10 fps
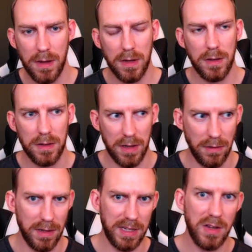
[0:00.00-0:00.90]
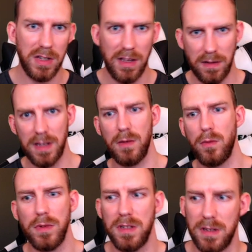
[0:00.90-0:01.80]
So essentially,
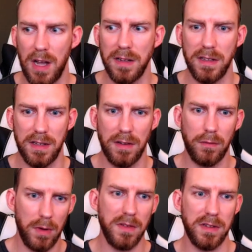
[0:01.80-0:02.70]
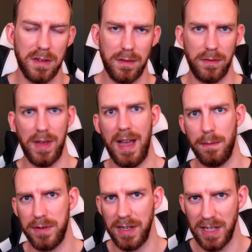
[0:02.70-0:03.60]
all this does is it runs that
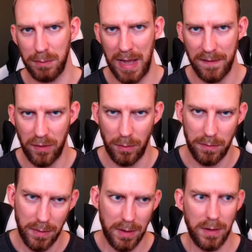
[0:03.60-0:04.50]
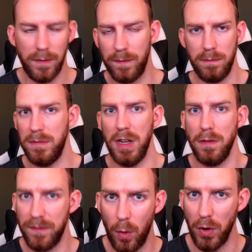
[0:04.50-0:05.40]
particular platform, you know,
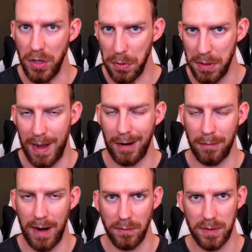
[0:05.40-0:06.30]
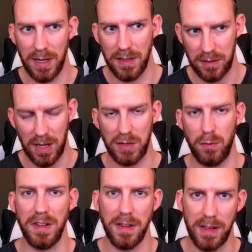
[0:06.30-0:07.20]
for you in the background and starts
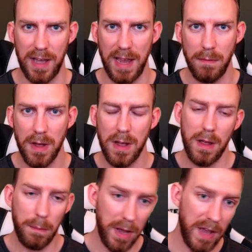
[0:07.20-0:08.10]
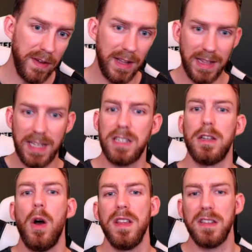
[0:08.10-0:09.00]
running the game. But if it at least
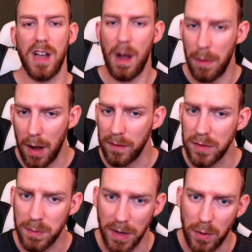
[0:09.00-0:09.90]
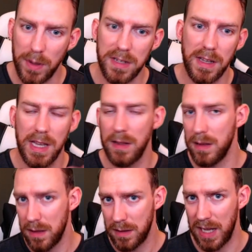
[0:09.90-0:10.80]
ties it up afterwards by quitting it,
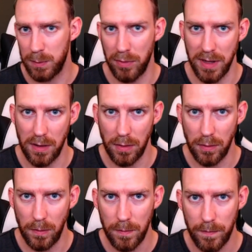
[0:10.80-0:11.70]
that's pretty cool.